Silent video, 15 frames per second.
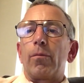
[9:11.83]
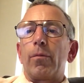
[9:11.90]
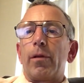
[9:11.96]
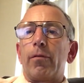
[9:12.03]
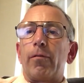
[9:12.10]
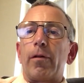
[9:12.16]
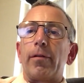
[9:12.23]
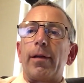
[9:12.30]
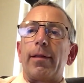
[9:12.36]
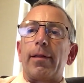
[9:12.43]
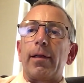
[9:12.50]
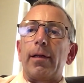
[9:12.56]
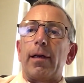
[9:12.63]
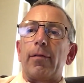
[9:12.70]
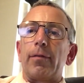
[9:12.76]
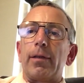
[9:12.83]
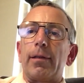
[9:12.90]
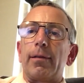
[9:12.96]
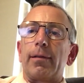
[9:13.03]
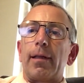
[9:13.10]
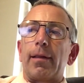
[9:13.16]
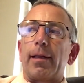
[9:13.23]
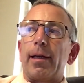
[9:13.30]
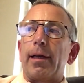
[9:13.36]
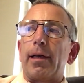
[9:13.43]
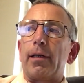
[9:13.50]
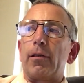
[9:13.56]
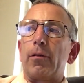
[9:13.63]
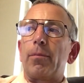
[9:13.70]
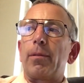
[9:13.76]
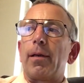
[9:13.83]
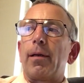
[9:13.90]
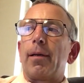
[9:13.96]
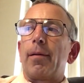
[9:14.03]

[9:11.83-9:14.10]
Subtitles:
with very thin evidence that they help.